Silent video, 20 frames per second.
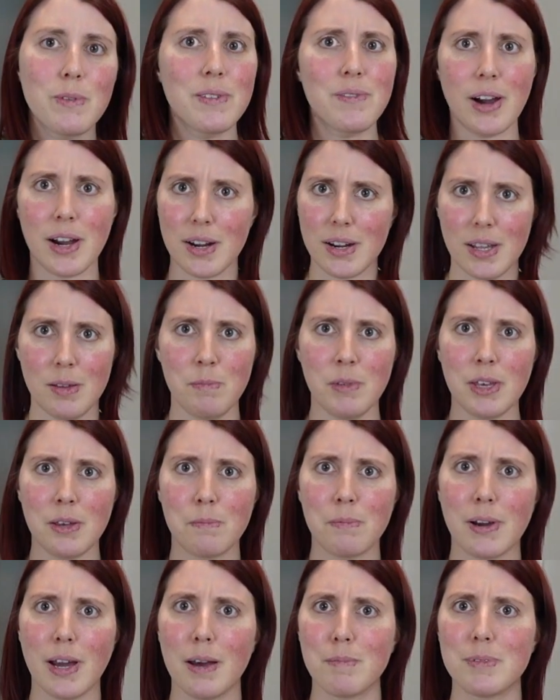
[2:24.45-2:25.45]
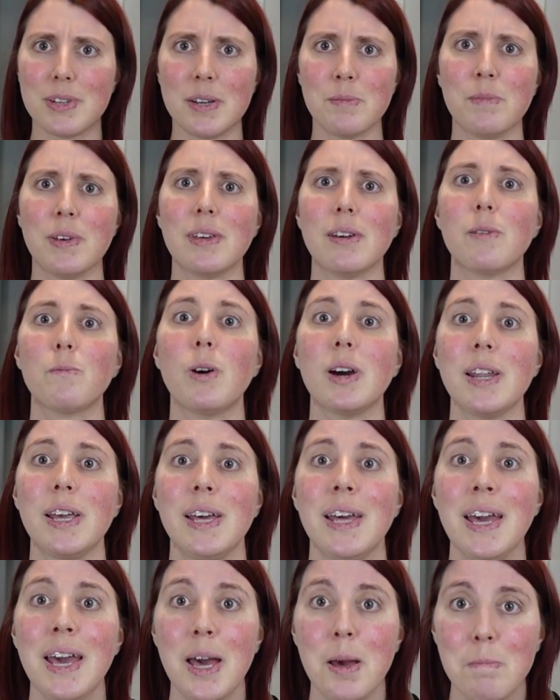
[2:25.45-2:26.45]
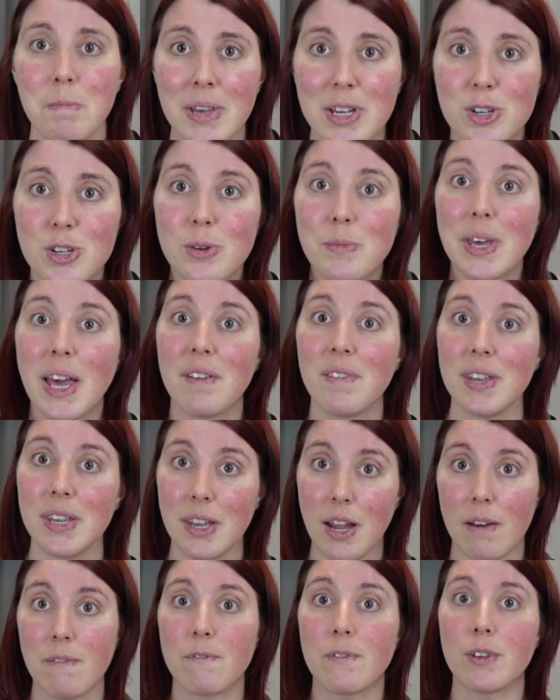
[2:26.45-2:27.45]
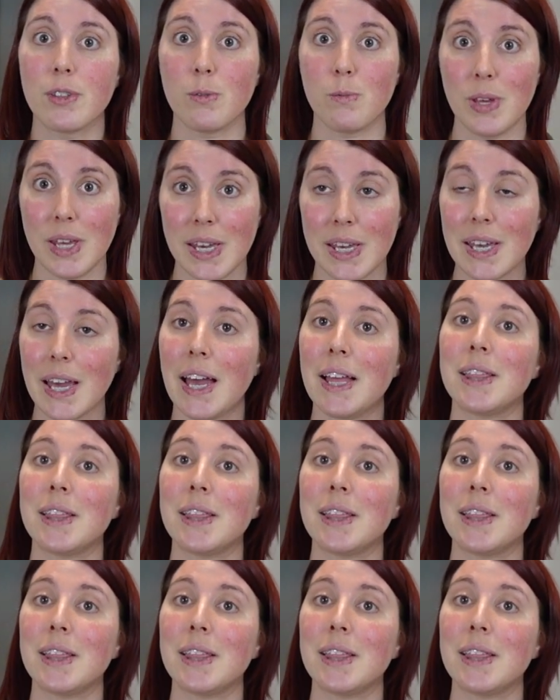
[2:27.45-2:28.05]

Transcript: We've already meal prepped, and we want to make sure we have enough for the week.